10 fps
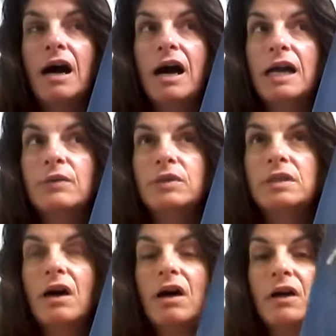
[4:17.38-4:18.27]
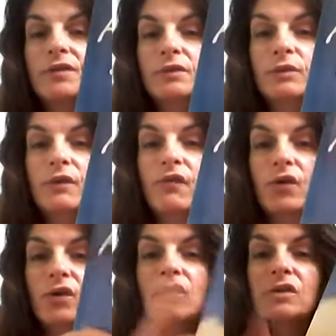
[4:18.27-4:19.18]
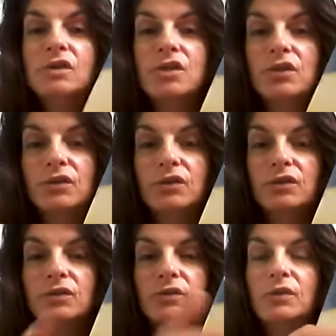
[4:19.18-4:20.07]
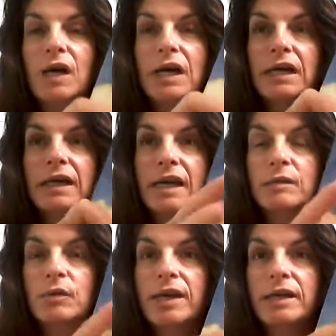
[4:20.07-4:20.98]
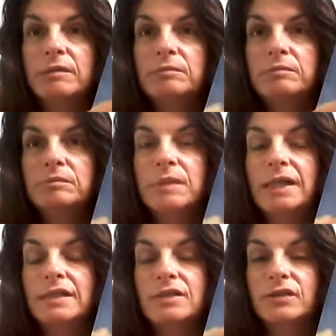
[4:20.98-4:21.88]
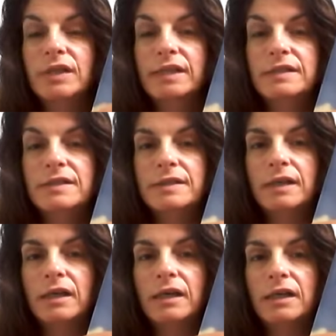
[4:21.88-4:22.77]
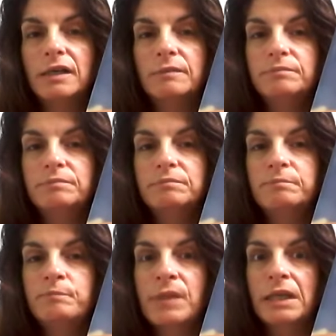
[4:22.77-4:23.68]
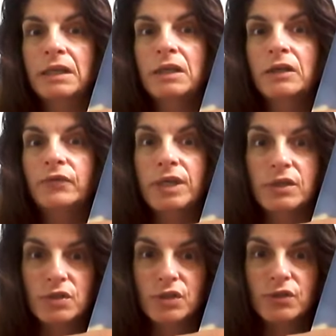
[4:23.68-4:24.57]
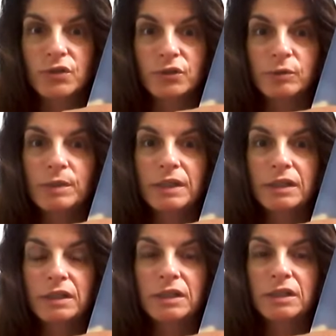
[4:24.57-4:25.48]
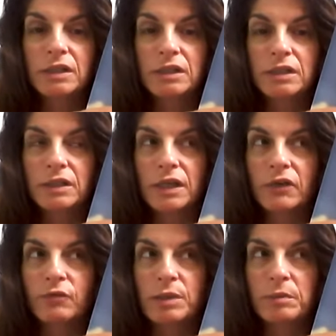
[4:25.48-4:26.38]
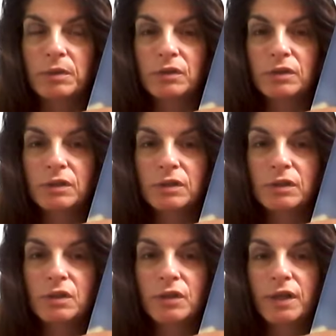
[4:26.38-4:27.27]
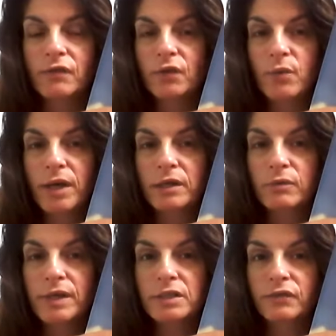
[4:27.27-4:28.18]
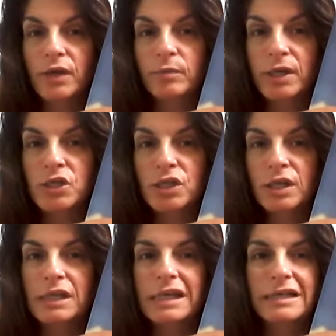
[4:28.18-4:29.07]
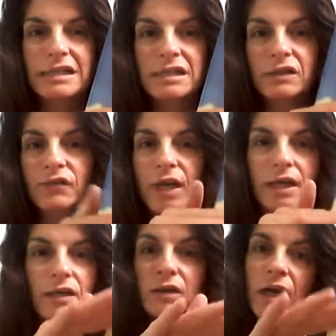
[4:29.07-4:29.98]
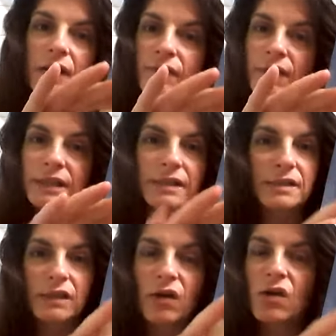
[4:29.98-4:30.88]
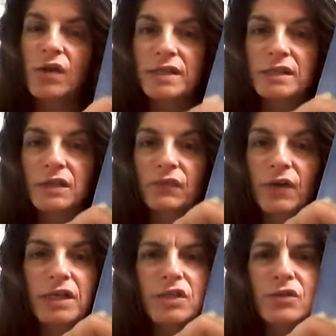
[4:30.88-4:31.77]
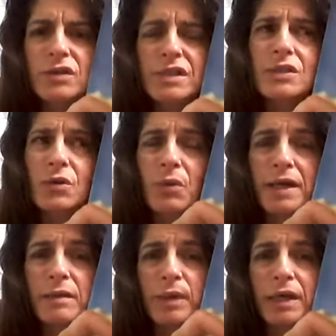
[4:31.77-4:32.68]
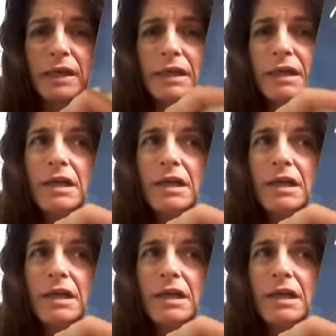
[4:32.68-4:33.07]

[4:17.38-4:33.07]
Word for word: I will often refer to uh, Abraham Esther Hicks um, videos on YouTube. If people are looking for a way to raise their vibration and the idea of getting on the high flying disc and all that stuff, I use this quite a bit.